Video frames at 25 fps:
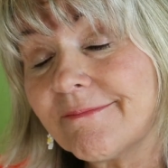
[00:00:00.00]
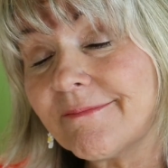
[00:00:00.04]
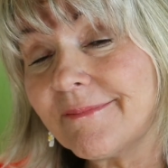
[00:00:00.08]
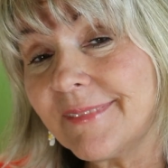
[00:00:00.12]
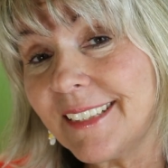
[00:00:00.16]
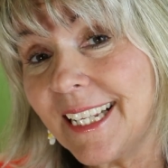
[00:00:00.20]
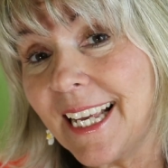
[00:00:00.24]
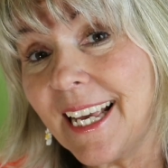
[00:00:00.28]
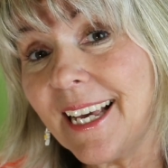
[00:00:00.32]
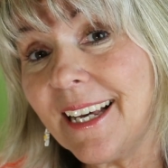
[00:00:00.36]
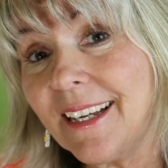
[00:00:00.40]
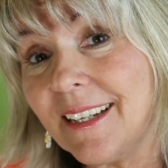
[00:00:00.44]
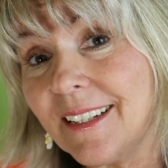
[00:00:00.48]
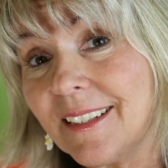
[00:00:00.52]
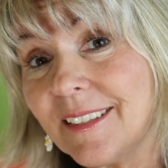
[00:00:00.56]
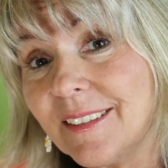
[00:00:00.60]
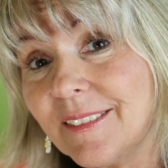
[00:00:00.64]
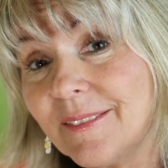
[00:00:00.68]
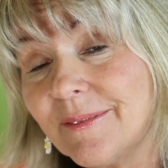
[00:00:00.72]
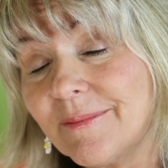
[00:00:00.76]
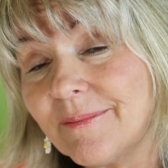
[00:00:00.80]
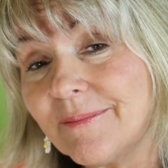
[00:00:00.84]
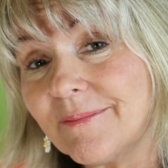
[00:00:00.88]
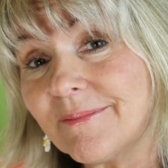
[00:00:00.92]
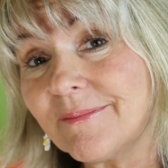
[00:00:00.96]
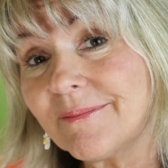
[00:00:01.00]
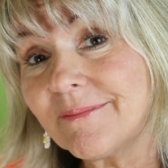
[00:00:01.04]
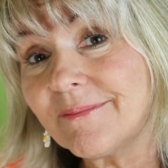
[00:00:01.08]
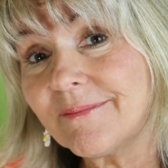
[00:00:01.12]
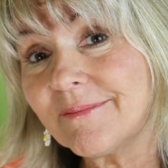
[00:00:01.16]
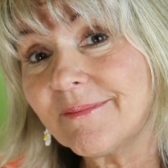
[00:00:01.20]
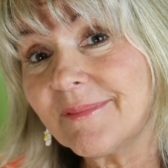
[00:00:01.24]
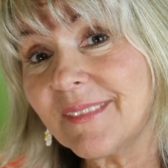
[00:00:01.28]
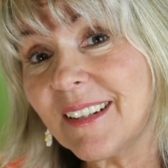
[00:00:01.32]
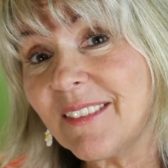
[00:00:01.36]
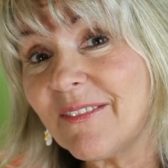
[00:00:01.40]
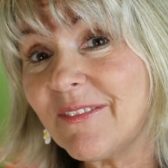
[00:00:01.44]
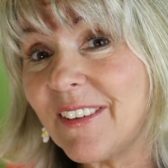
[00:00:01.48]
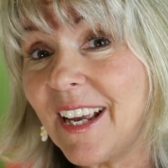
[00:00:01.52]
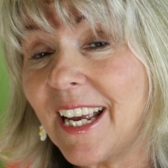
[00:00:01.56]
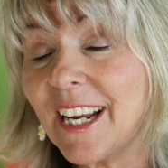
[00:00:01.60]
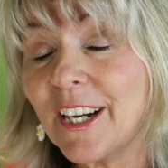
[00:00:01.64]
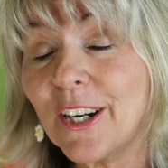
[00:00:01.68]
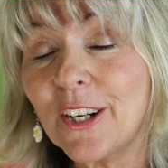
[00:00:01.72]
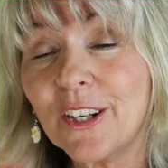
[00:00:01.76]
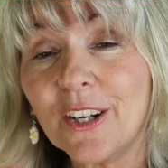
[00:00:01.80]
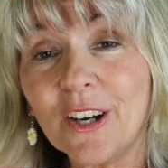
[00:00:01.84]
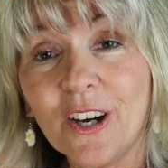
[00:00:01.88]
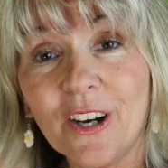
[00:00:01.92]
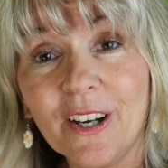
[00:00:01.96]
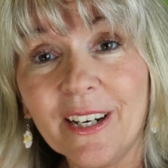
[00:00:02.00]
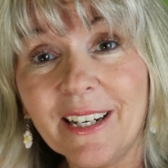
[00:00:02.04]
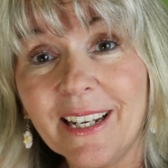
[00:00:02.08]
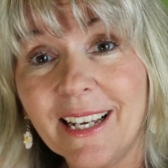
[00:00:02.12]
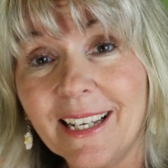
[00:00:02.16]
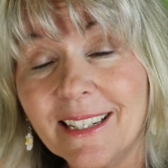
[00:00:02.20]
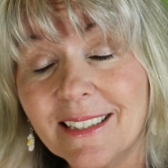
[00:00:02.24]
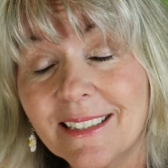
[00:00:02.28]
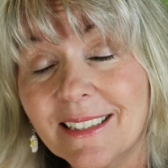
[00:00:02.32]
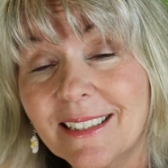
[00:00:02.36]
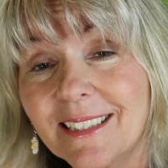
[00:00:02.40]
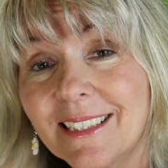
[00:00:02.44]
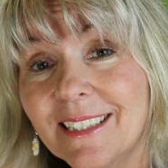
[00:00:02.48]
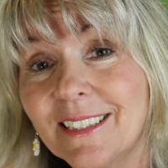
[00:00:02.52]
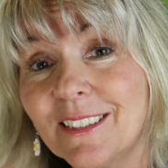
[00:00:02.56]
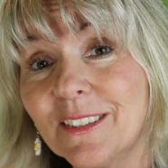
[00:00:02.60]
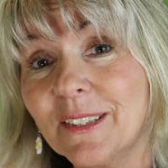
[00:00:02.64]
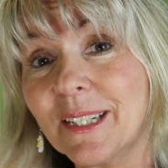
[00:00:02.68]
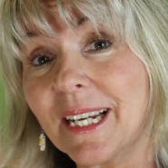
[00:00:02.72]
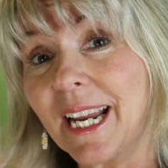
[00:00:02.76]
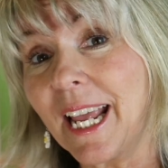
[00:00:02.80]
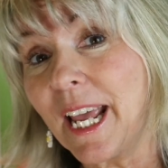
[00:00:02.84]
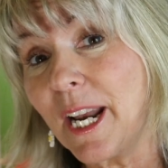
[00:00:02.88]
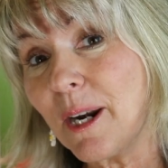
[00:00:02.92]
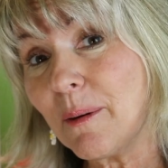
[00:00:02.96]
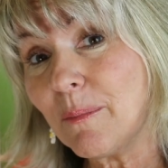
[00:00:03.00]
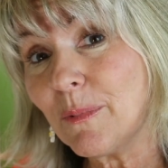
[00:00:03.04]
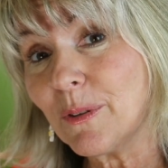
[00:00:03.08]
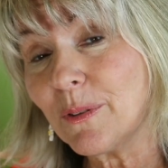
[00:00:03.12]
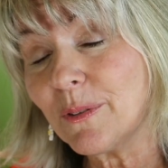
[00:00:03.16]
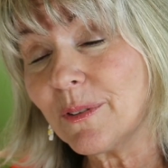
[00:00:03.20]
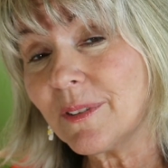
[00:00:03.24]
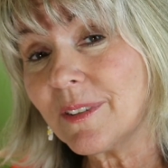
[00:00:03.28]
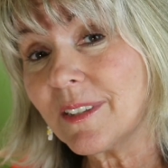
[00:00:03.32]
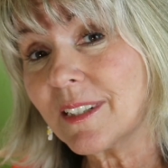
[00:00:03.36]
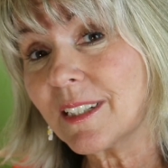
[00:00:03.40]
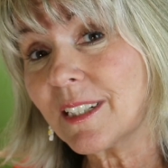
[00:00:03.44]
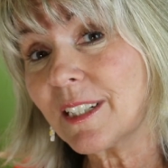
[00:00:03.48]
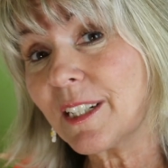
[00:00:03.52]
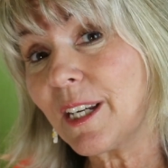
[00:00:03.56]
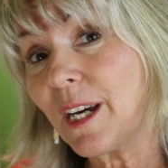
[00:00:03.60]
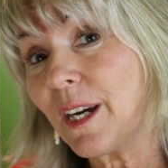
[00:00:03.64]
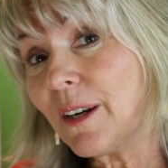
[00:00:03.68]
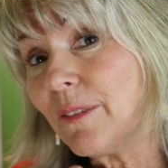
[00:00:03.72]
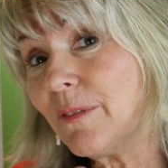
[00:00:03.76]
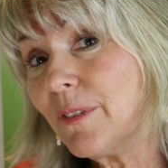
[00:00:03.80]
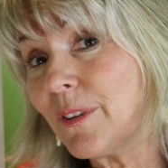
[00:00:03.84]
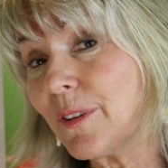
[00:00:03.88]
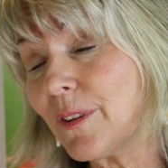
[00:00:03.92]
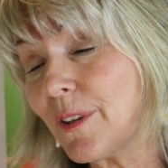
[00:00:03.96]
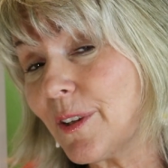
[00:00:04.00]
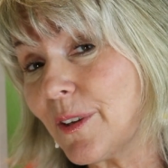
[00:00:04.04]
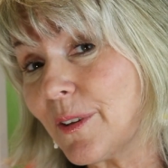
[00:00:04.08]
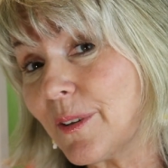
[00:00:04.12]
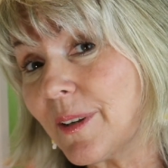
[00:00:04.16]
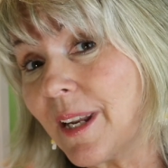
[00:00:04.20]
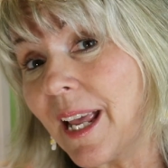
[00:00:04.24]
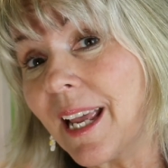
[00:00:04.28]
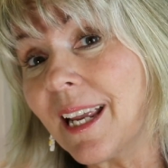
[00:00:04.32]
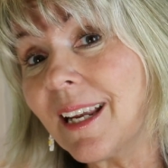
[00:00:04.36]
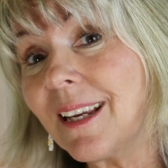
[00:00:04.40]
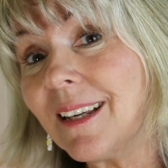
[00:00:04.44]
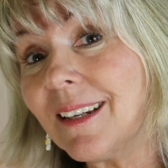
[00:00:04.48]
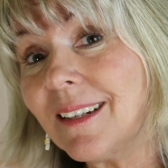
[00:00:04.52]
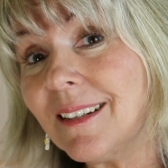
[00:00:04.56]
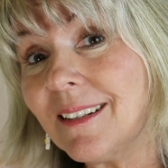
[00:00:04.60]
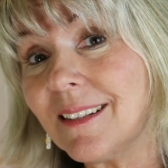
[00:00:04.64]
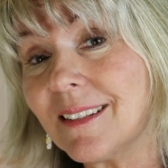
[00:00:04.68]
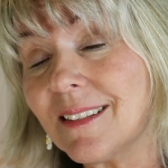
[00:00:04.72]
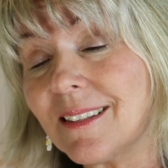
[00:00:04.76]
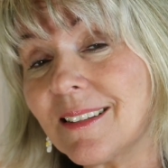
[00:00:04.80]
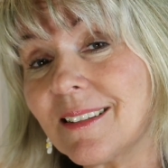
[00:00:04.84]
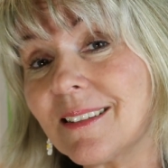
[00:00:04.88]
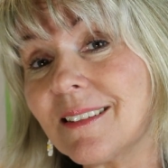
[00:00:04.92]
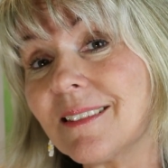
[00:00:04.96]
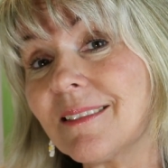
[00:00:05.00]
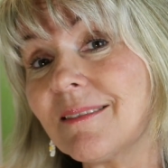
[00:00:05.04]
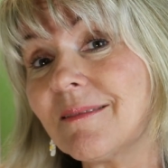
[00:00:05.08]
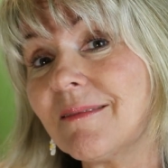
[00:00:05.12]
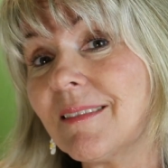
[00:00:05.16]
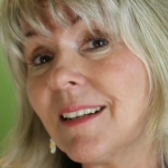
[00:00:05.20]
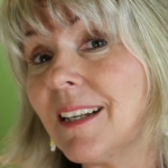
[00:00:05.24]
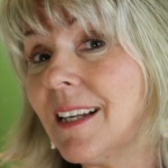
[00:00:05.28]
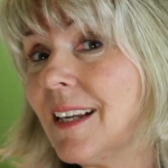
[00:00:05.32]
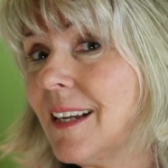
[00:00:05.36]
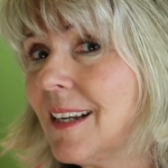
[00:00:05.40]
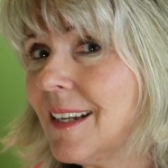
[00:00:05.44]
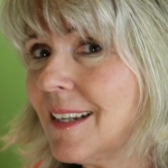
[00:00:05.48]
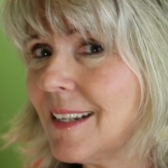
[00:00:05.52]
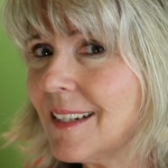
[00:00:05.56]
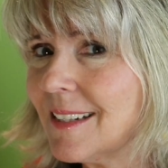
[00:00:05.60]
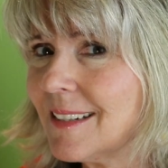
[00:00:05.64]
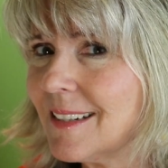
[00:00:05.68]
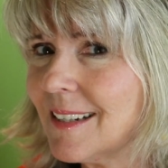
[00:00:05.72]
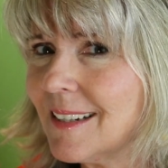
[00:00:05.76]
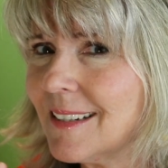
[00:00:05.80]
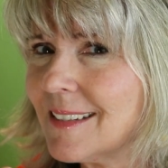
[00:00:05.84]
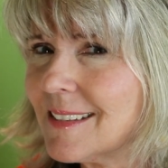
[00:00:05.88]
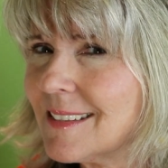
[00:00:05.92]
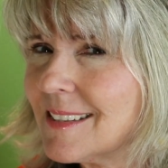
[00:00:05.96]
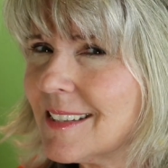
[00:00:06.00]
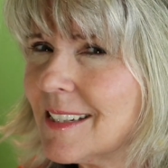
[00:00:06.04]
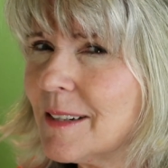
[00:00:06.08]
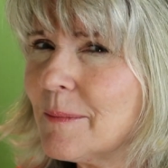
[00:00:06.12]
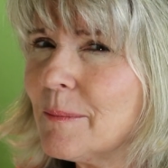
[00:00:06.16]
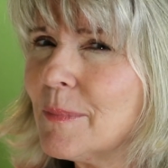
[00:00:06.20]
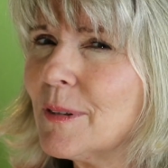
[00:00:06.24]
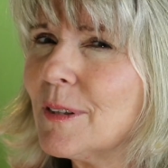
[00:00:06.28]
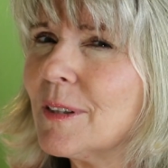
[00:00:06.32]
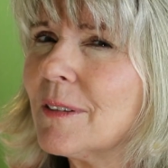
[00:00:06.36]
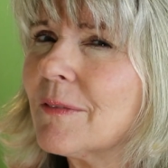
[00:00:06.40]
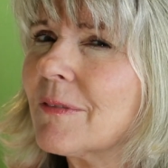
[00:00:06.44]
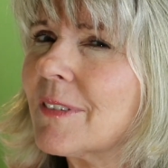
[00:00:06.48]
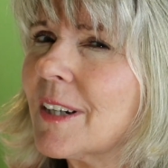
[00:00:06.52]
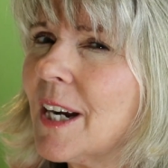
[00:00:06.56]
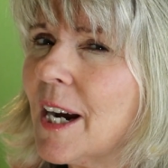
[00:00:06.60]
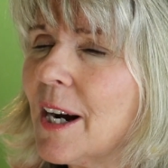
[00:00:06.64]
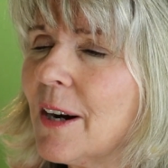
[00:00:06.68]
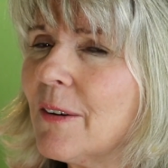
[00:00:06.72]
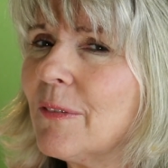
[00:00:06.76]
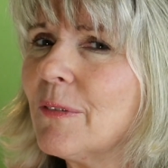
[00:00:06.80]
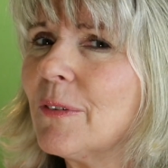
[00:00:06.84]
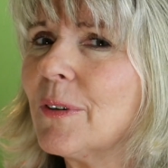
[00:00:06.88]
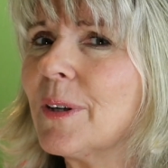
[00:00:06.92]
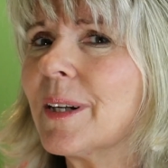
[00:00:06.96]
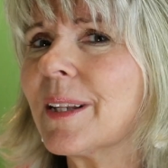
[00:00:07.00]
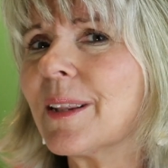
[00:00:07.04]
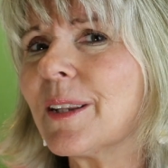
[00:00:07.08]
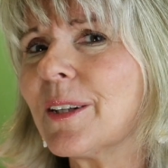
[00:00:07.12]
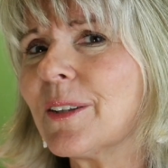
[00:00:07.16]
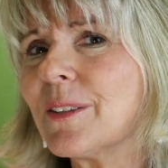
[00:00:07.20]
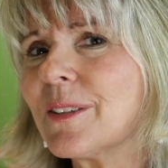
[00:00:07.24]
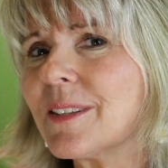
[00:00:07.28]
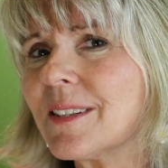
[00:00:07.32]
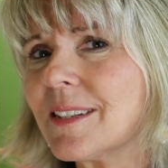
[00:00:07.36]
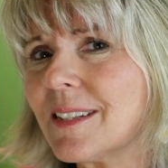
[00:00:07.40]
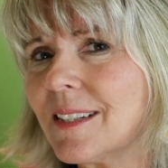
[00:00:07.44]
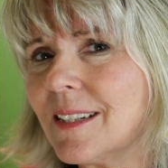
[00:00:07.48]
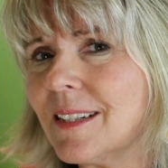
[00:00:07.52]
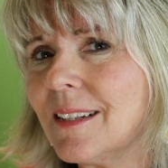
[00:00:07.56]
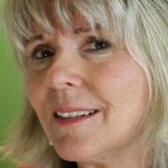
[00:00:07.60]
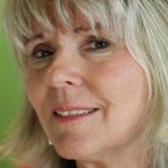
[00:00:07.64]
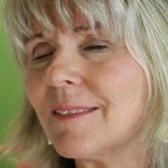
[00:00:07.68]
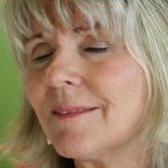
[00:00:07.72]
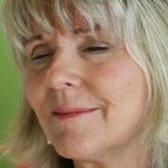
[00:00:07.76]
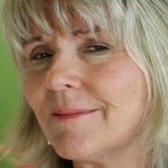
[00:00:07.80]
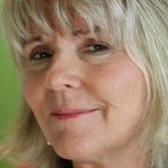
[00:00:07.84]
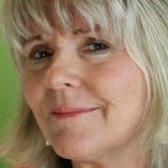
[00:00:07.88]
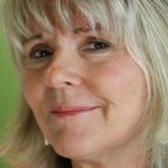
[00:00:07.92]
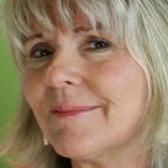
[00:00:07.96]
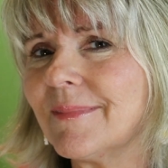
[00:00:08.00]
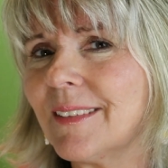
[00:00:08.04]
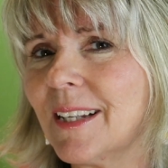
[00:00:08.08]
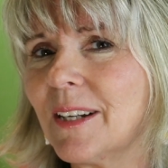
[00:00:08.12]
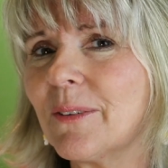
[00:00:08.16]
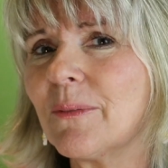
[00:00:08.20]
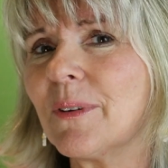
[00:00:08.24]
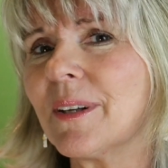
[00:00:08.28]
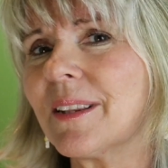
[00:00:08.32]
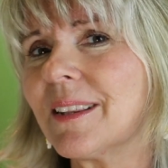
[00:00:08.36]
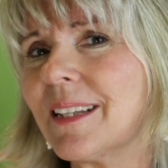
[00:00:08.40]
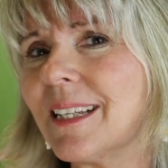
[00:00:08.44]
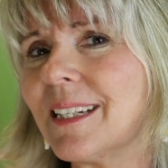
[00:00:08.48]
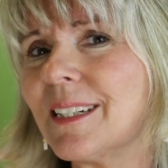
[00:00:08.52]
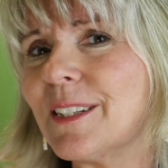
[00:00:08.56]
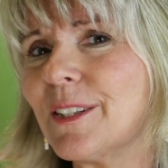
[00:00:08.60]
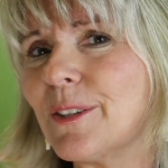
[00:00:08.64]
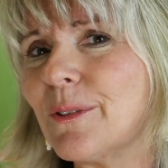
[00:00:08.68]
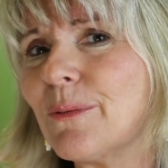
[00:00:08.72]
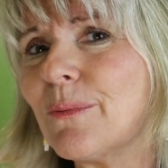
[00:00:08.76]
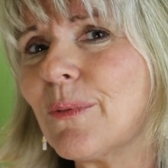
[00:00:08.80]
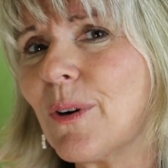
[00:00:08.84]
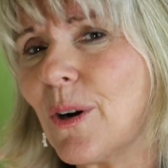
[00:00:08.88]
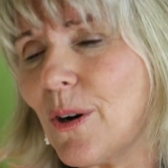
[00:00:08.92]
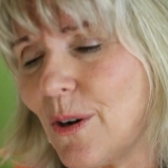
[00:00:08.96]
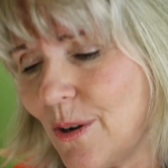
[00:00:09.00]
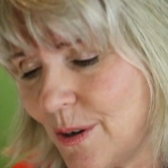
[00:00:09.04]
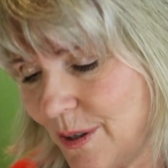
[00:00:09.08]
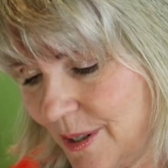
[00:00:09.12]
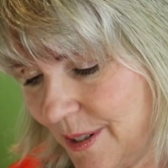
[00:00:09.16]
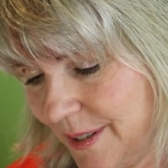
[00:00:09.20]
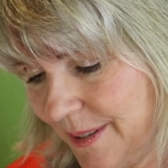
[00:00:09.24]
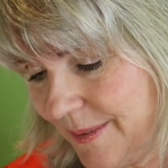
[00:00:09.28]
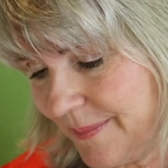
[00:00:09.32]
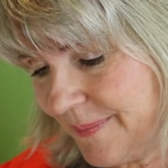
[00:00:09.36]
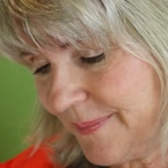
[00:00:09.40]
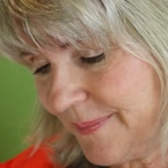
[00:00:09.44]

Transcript: Yeah. In fact, God had to kill an animal to cover their nakedness, symbol of covering their sin and what they did wrong.